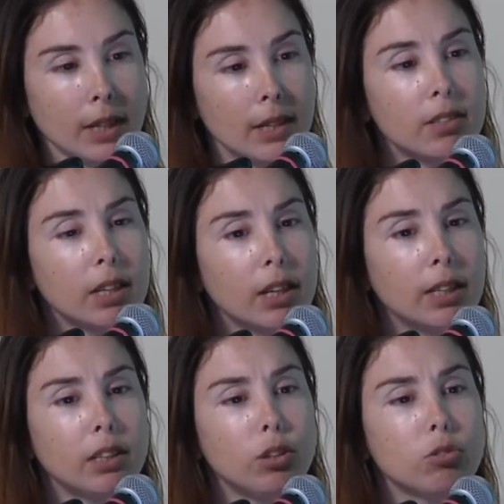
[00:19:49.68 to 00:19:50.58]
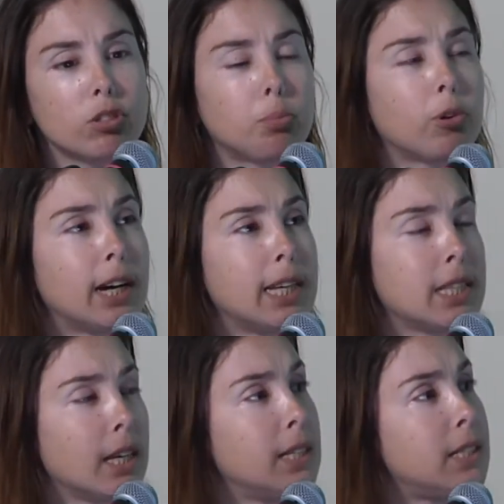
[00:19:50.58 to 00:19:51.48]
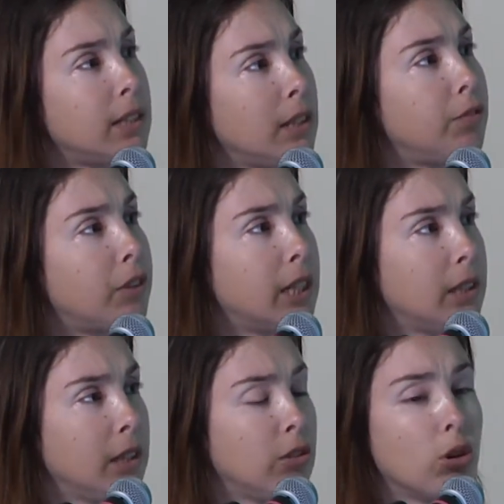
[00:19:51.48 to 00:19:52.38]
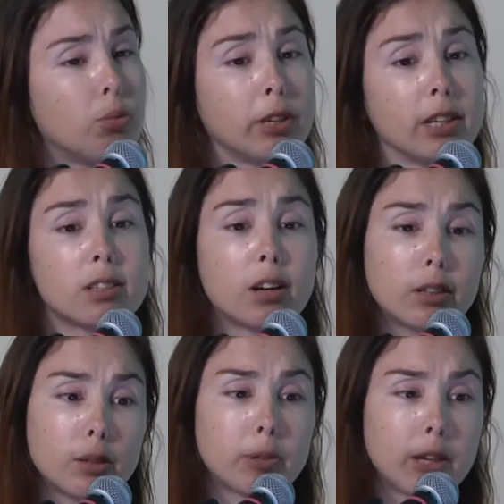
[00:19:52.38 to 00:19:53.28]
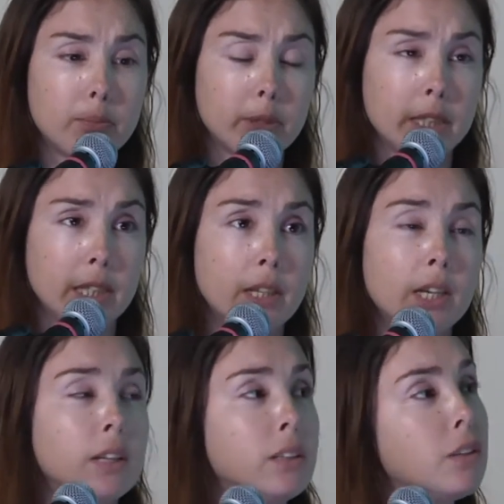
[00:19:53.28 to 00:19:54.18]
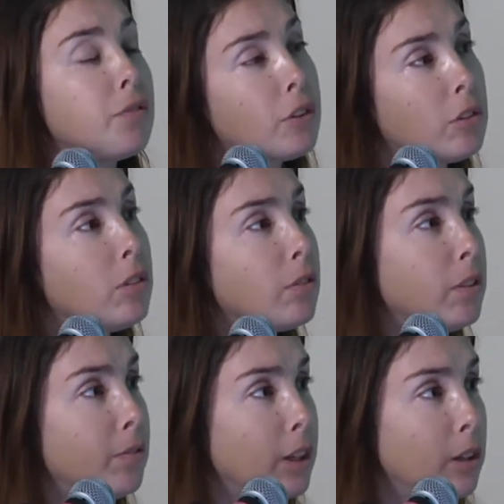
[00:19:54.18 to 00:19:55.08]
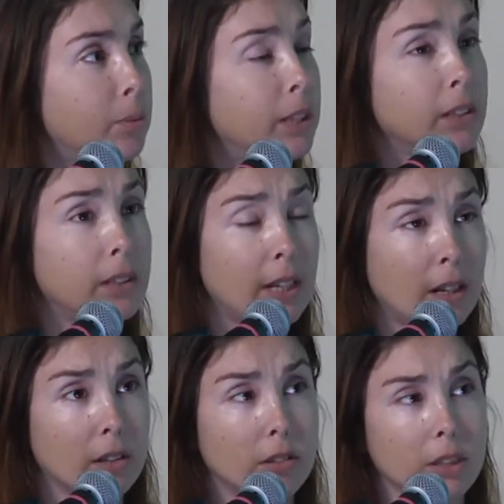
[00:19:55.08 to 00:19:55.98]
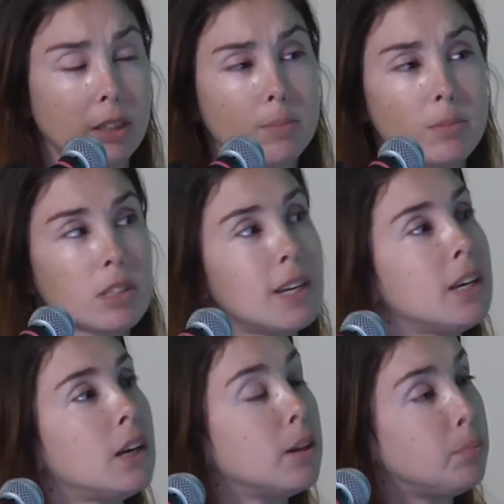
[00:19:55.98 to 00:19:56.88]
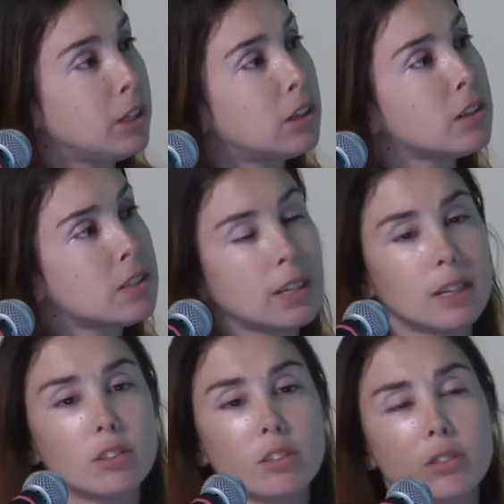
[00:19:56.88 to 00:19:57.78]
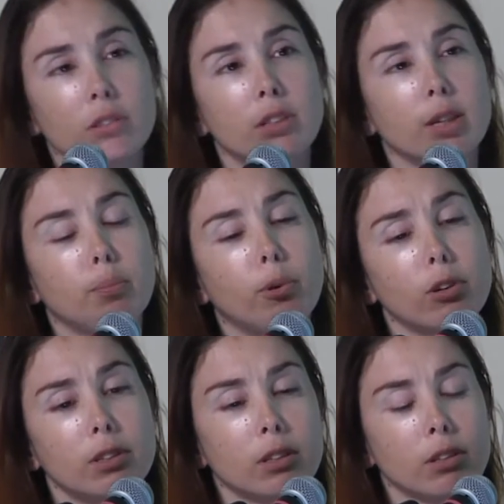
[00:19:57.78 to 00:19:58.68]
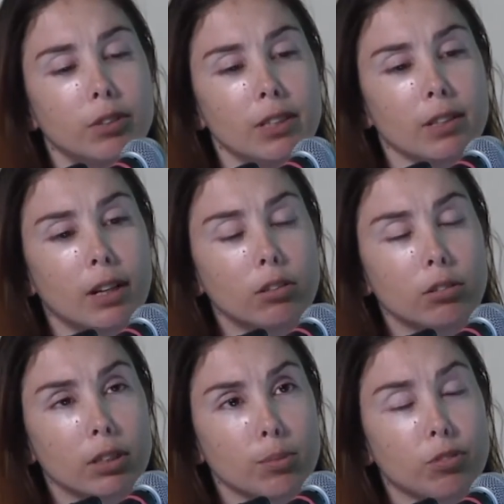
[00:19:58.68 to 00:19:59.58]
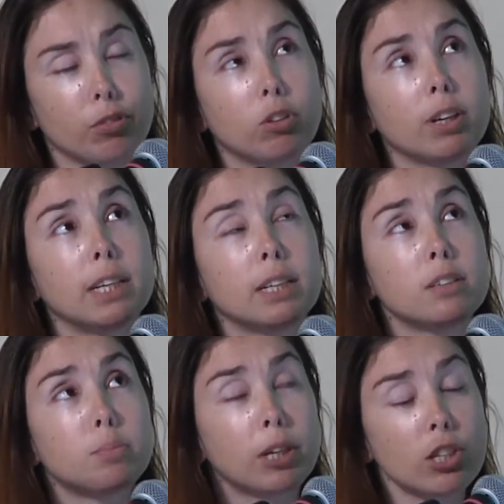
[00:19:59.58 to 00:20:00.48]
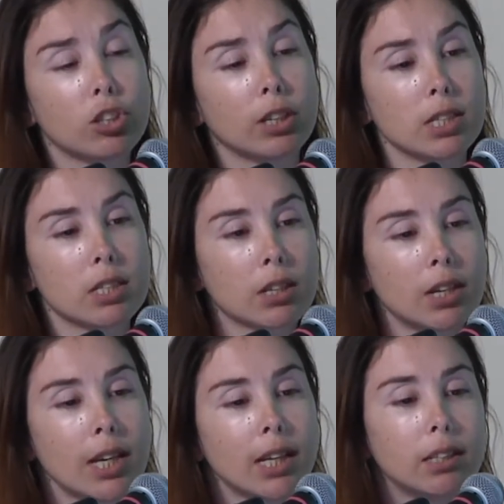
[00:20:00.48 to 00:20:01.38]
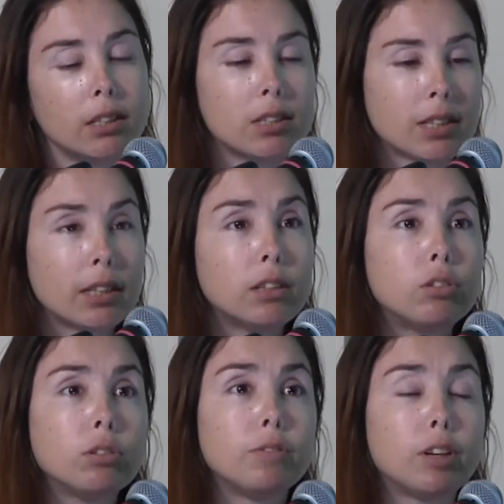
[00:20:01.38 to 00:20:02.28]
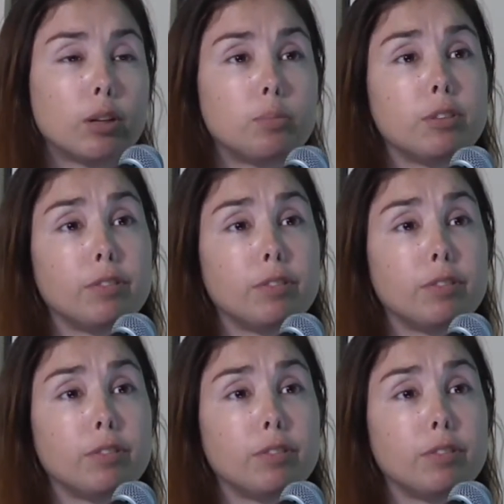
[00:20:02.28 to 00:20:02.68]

And they used the prize as seed funding to open a startup company that further developed the algorithms. And because they understood the importance of these algorithms for ALS patients, they decided to develop the